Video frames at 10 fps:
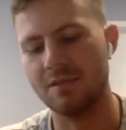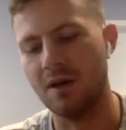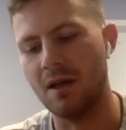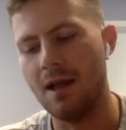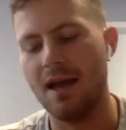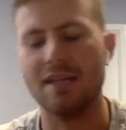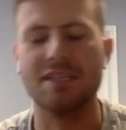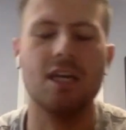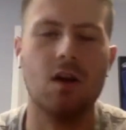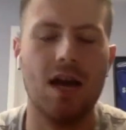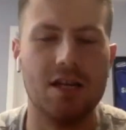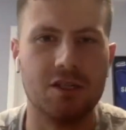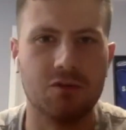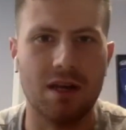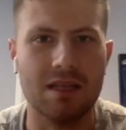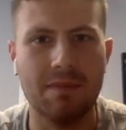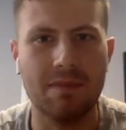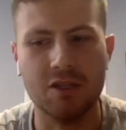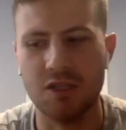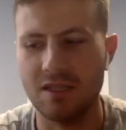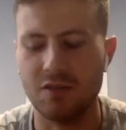But as Kiarash rightly mentioned,